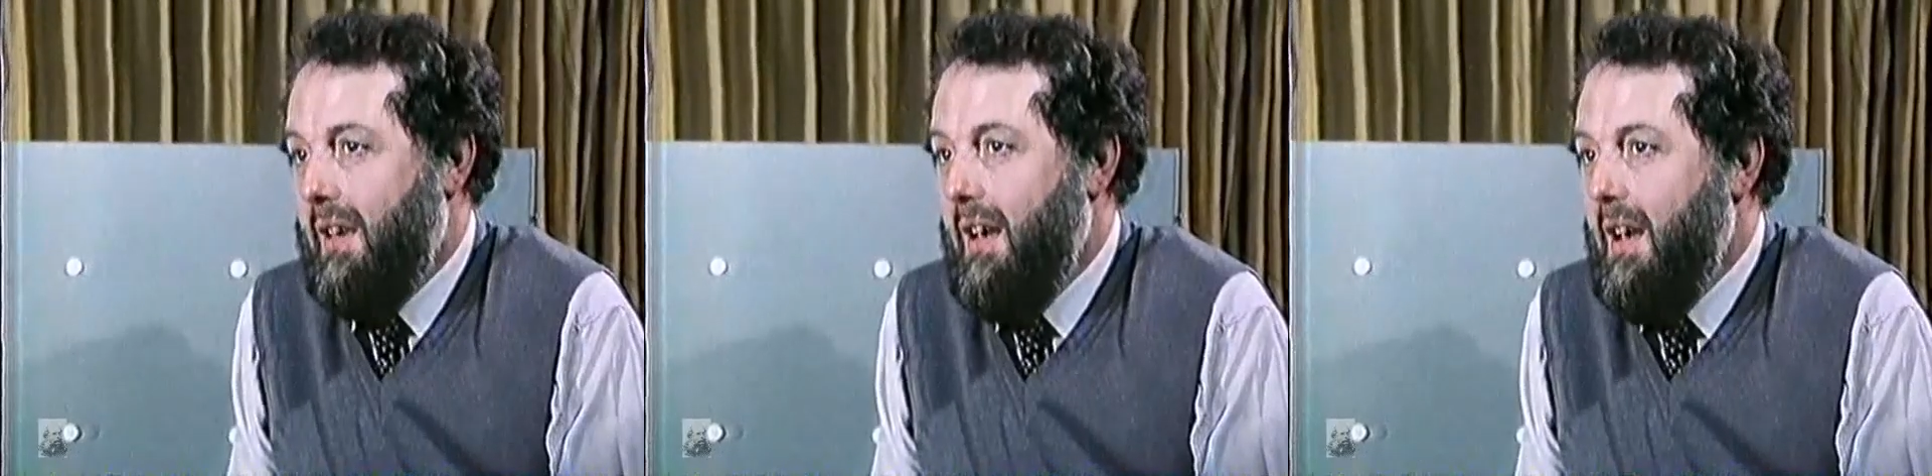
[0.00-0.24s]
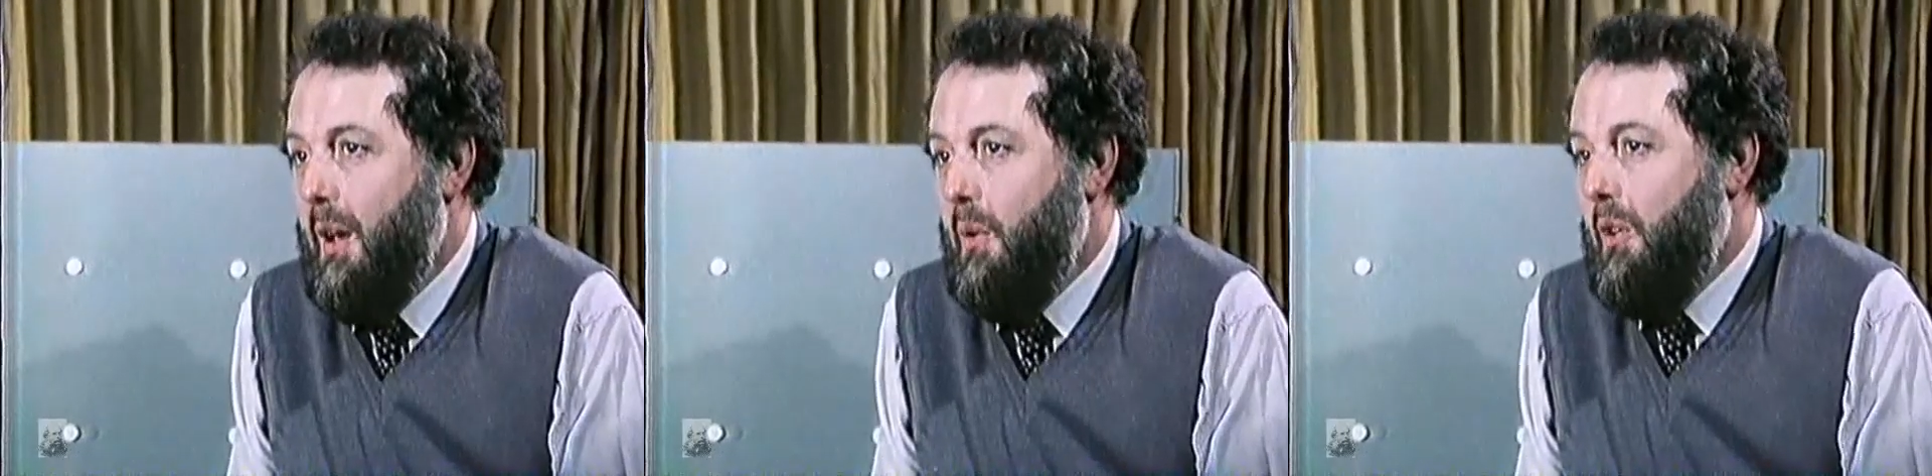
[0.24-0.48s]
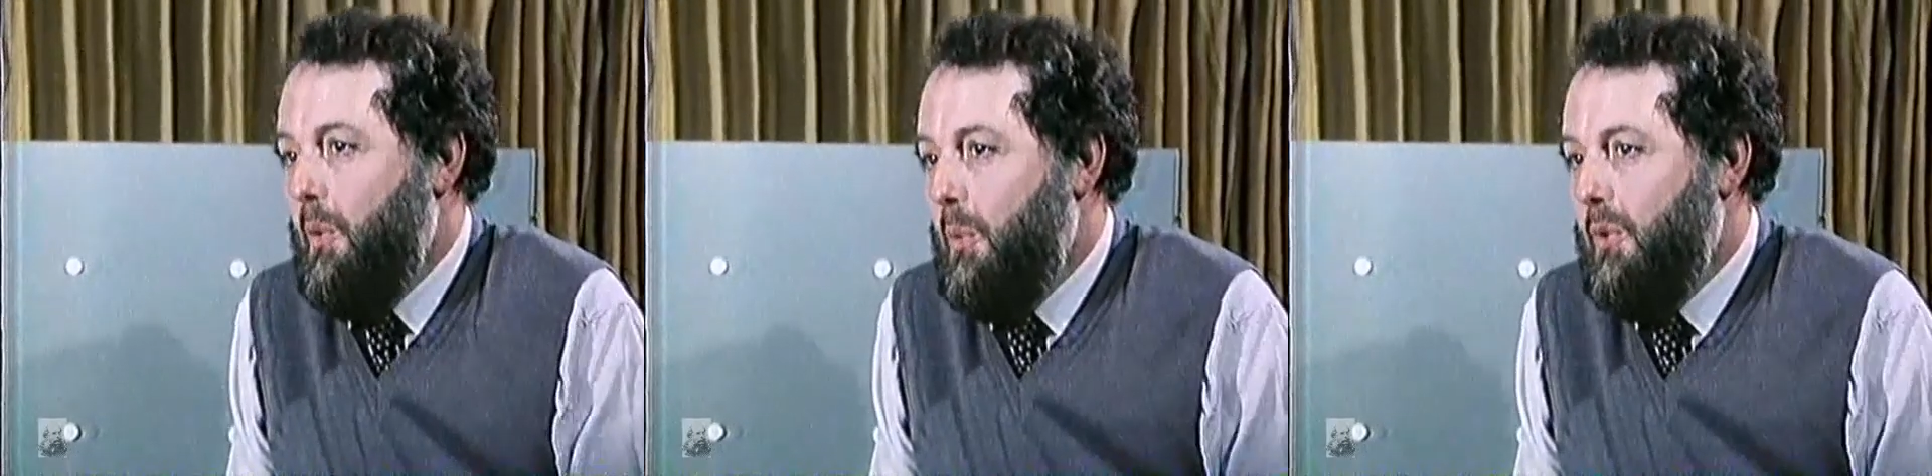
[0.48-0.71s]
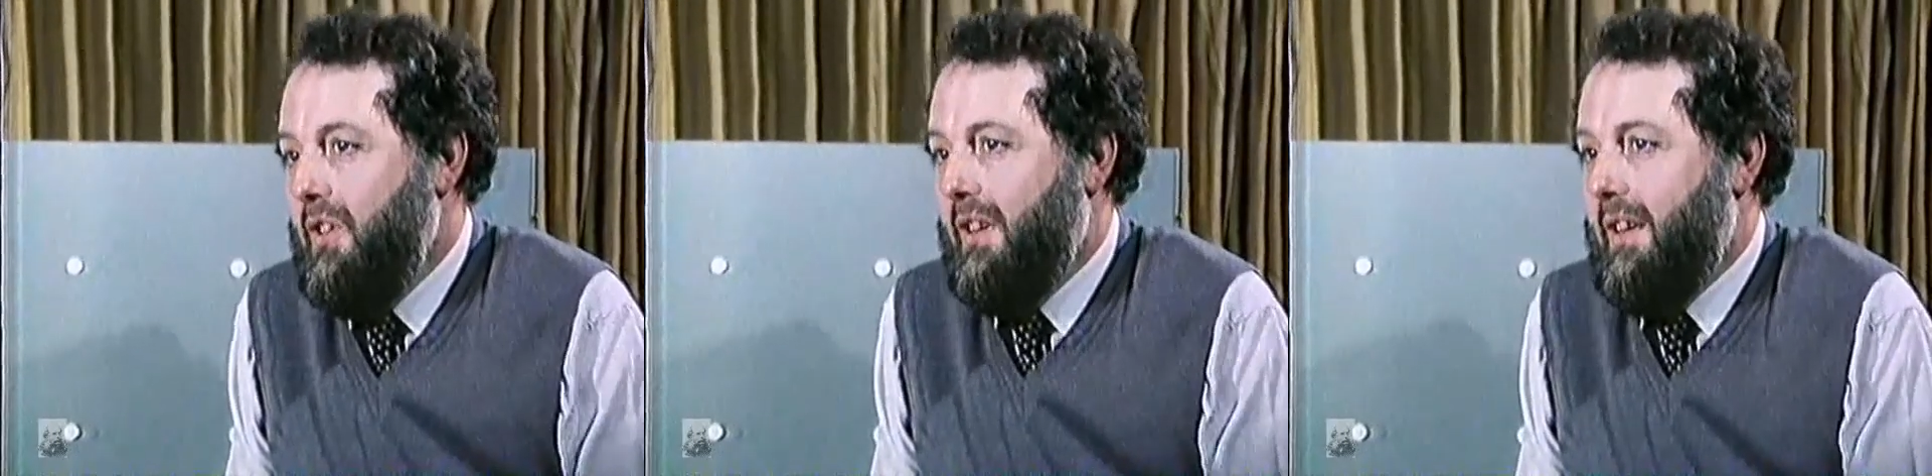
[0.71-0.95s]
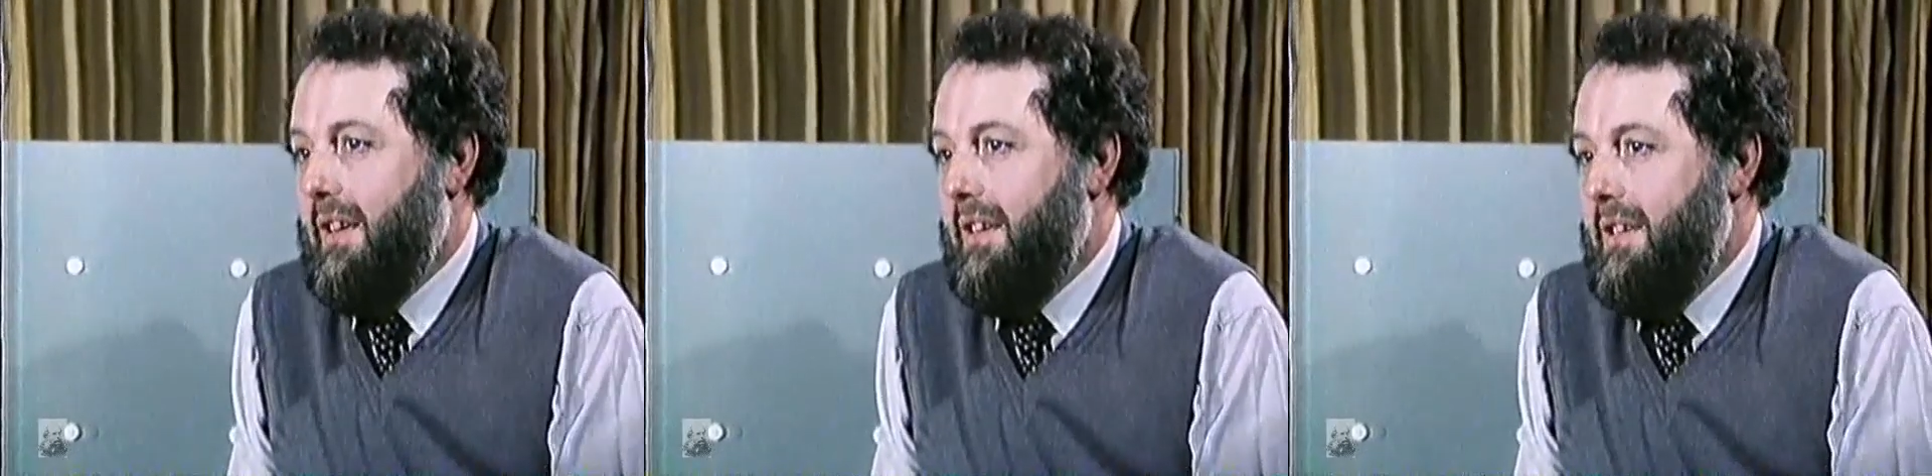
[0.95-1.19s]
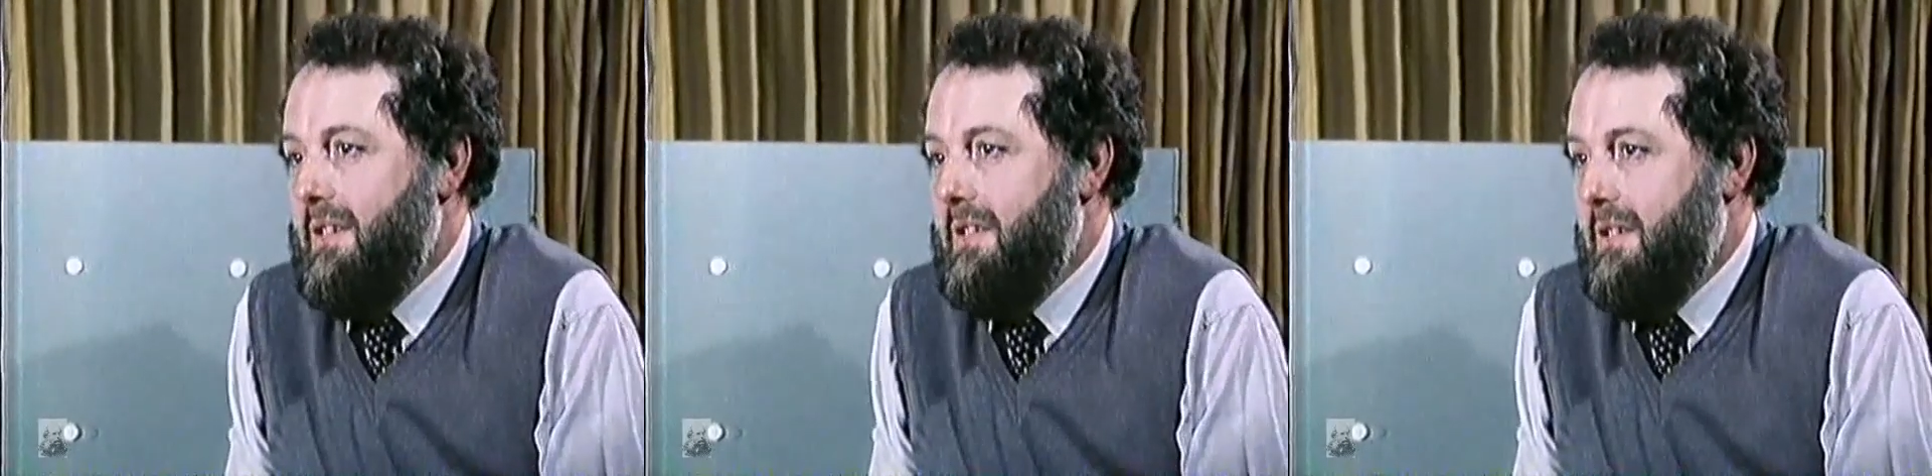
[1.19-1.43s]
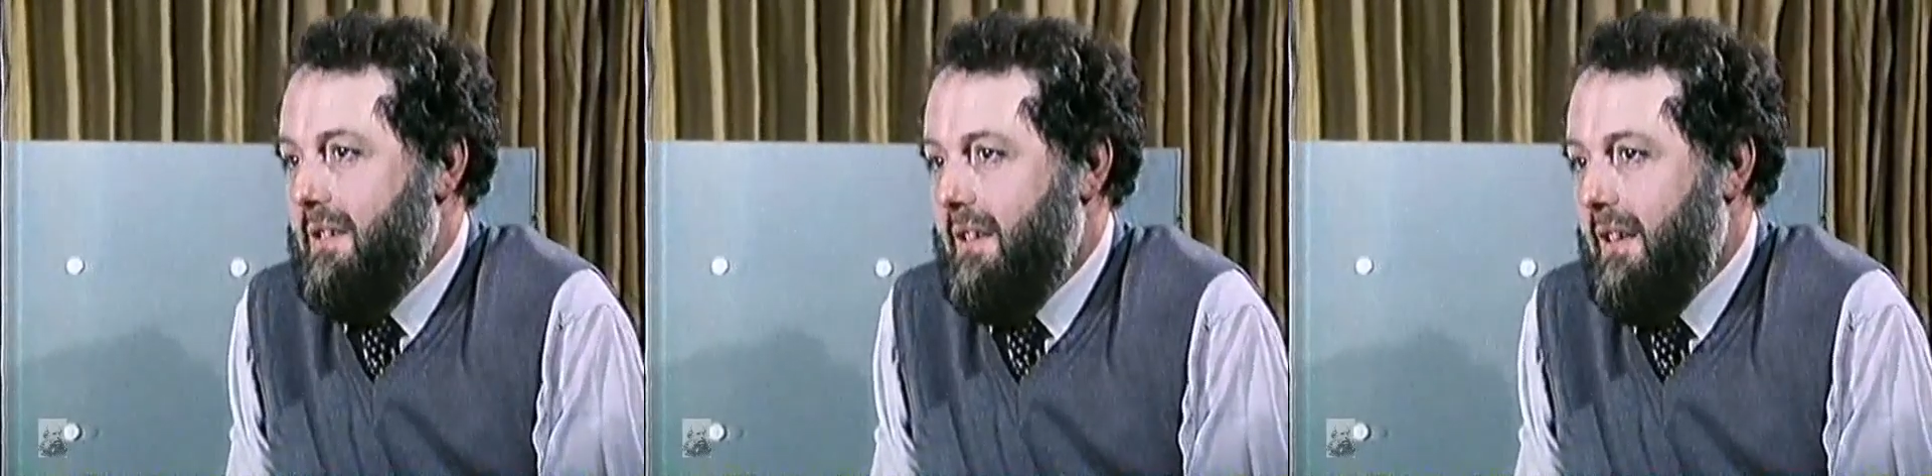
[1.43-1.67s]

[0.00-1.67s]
I mean, you could put it like this,